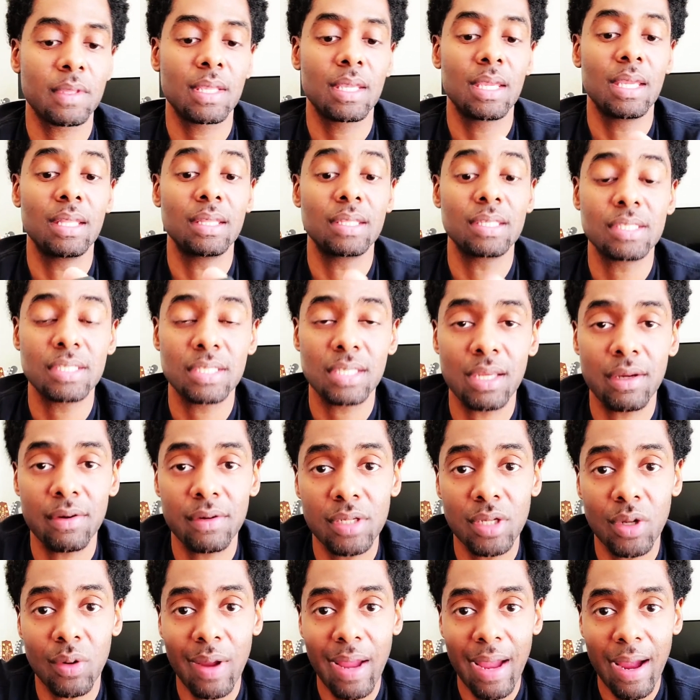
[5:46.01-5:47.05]
And the
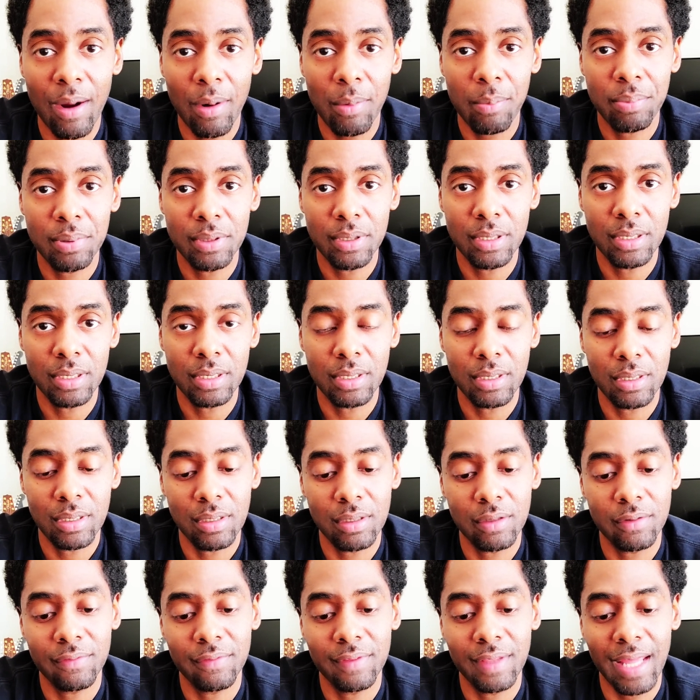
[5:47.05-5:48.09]
stereo output
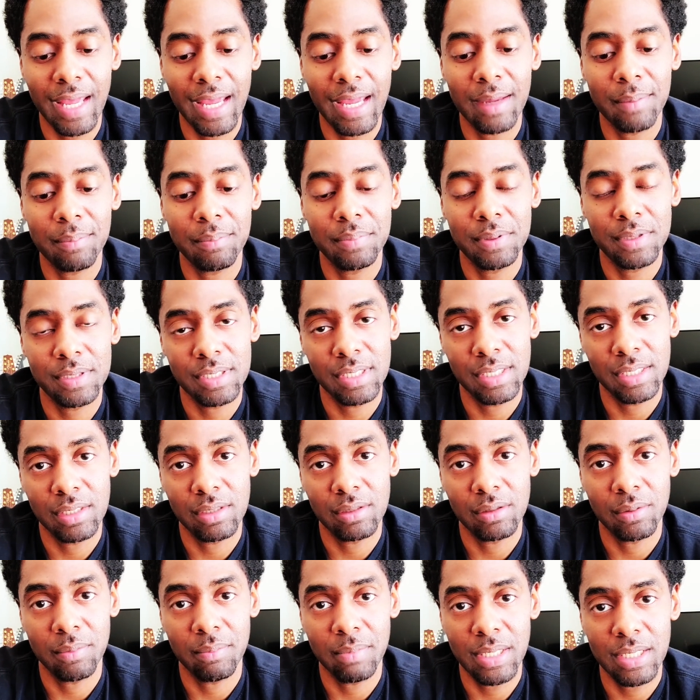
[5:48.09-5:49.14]
of that
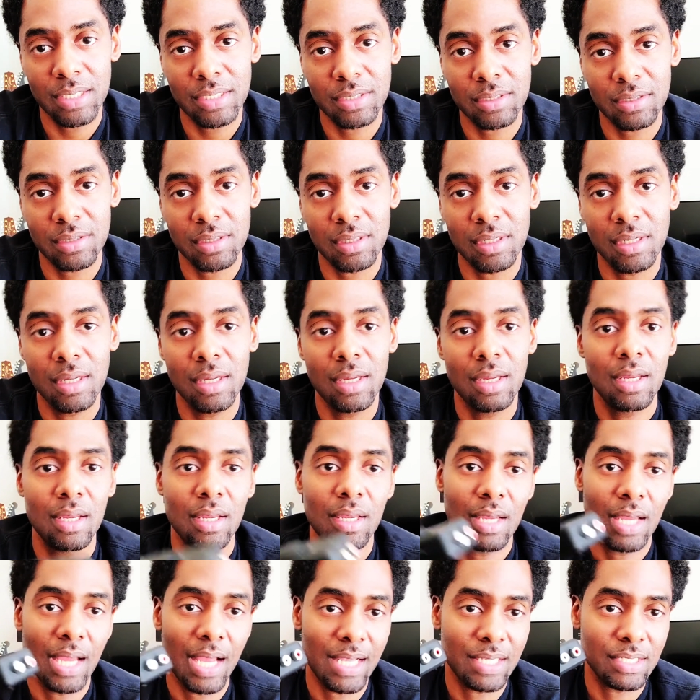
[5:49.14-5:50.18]
particular mixer,
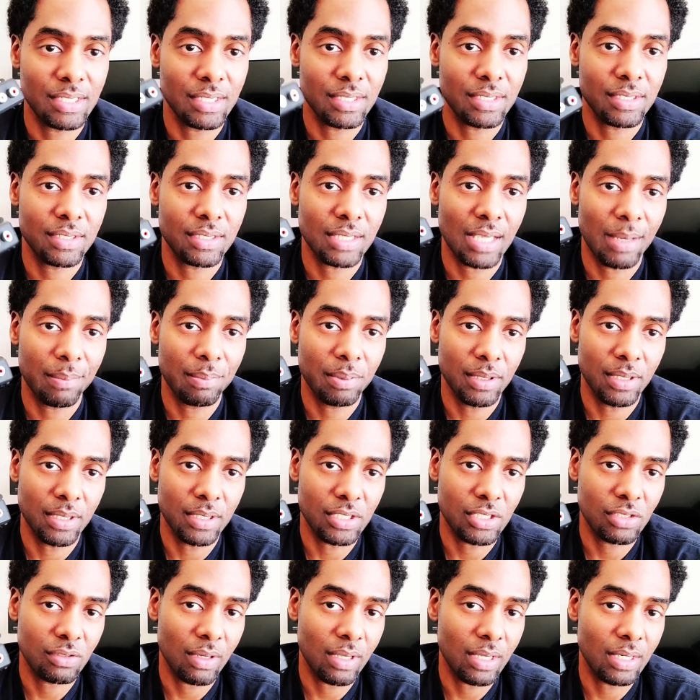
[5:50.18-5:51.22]
I put it
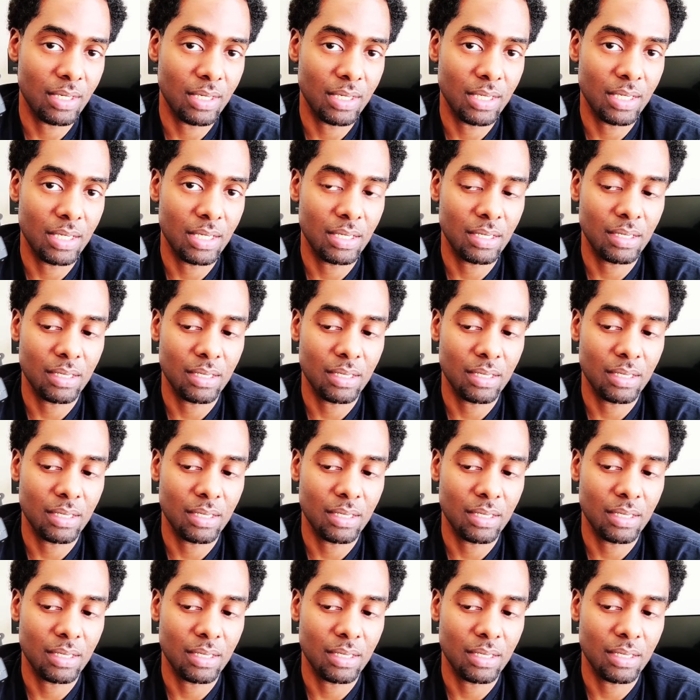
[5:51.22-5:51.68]
straight into here.